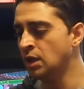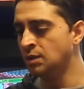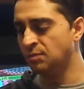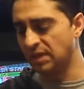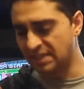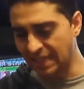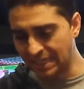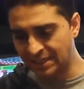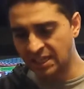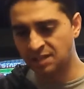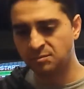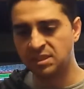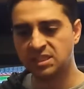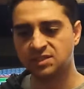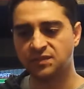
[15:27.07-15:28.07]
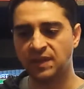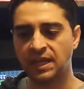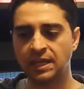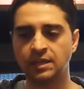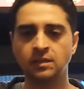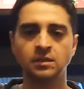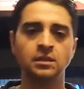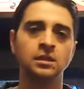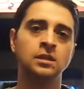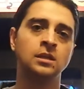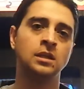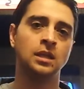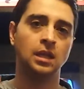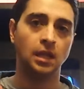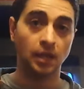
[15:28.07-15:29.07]
My dad lent me his van,
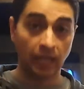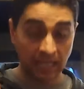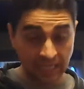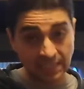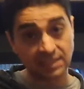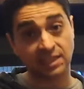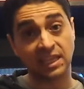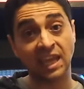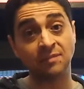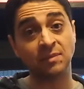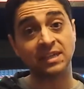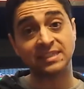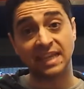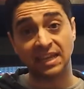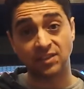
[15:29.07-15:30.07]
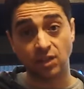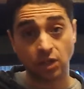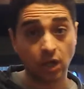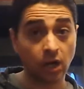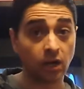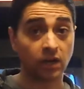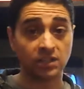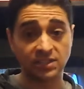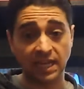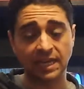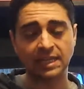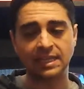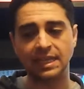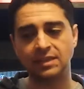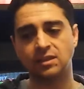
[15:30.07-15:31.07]
and I gave my dad the car because I had
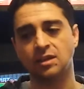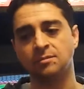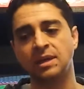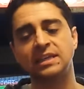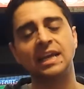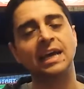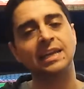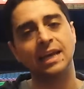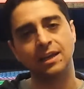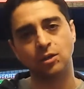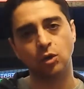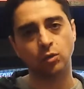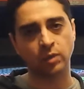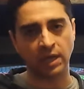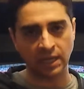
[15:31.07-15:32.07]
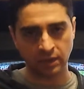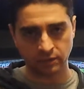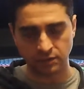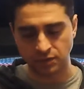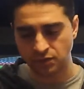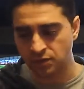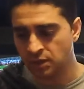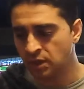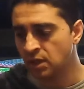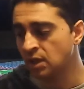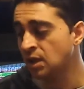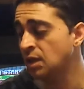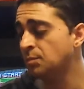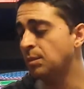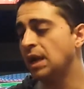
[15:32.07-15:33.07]
to get there. My dad had to go run errands.
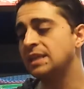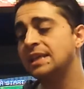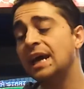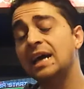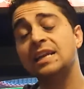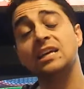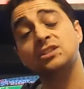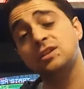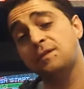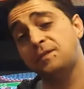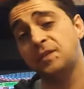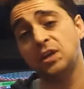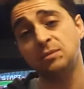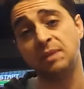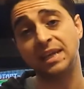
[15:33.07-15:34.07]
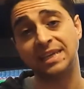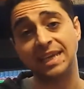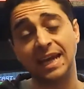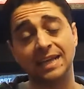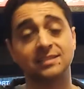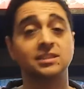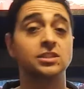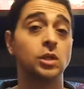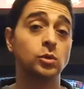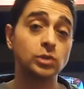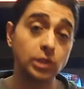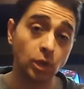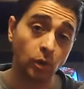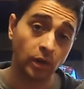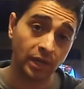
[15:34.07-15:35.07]
My dad actually filled my gas because I was
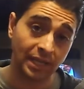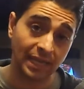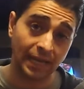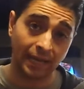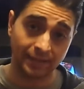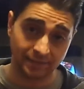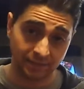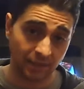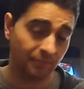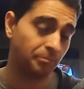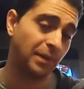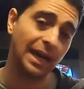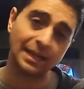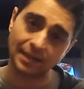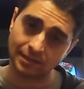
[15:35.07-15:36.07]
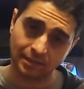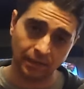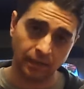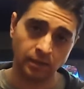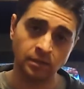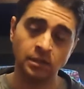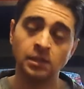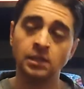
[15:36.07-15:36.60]
low on gas. I'm bad at that.